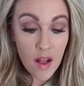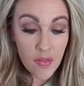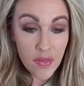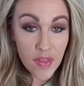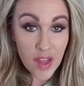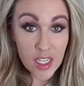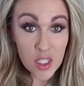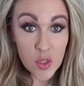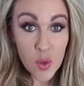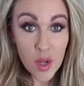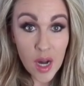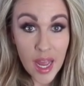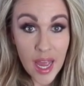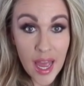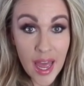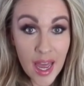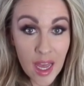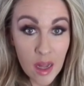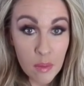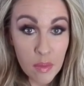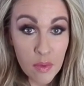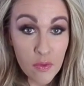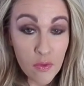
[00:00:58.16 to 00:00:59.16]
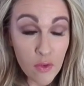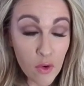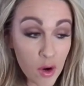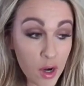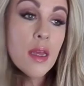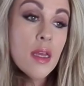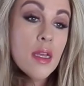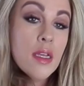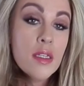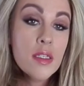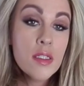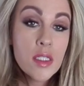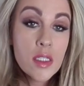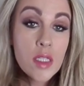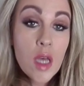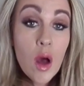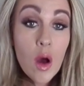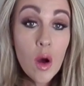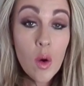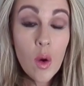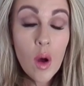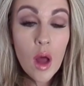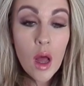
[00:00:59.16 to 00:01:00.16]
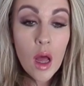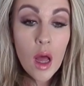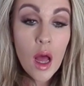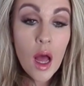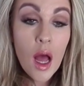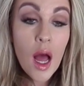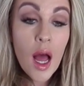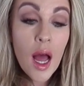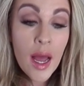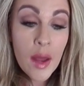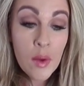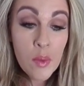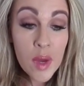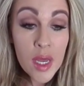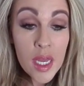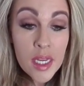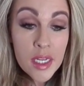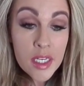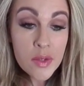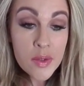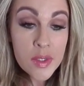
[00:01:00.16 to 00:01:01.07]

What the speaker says: That's what I had before. So I went into